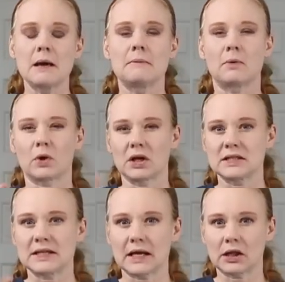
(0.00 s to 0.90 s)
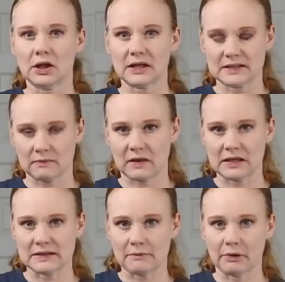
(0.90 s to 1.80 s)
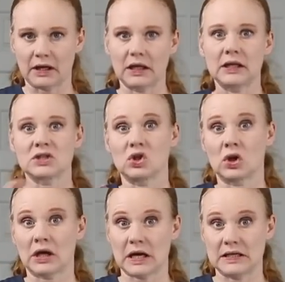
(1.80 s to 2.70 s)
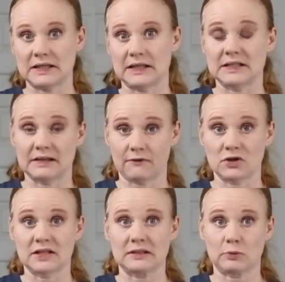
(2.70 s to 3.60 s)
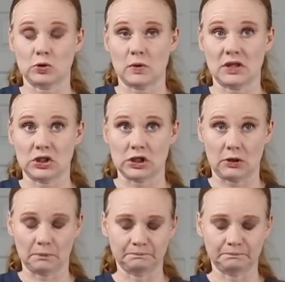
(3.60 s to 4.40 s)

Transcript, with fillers: but we're gonna take a look at some things I printed so you can kind of see the differences between the two.